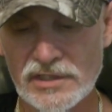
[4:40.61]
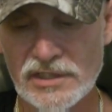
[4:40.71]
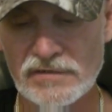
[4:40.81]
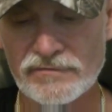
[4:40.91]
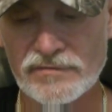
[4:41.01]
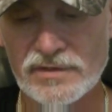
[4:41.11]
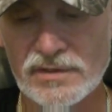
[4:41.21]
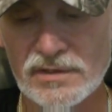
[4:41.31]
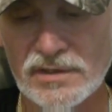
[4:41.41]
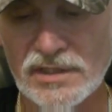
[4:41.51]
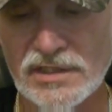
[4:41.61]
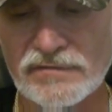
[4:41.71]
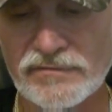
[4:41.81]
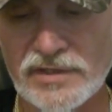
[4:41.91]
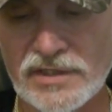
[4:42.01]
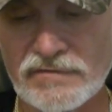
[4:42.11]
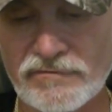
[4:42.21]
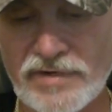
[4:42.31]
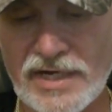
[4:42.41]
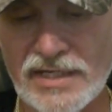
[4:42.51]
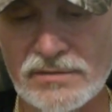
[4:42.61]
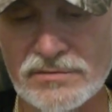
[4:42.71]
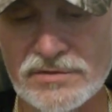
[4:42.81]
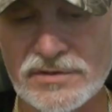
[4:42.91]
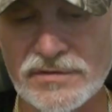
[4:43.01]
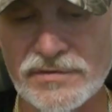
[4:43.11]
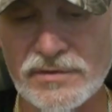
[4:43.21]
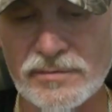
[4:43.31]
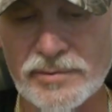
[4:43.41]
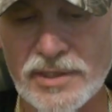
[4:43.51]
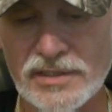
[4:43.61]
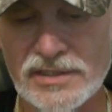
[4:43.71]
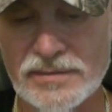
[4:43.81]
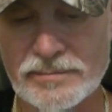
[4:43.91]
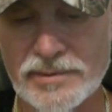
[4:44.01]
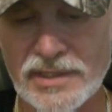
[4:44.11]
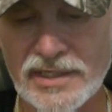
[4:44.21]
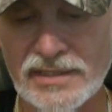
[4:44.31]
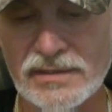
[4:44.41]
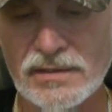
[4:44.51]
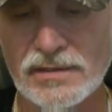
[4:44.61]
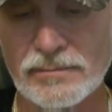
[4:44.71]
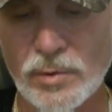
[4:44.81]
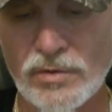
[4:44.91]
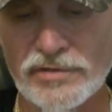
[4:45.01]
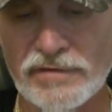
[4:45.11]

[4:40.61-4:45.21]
if it files the third party complaint more than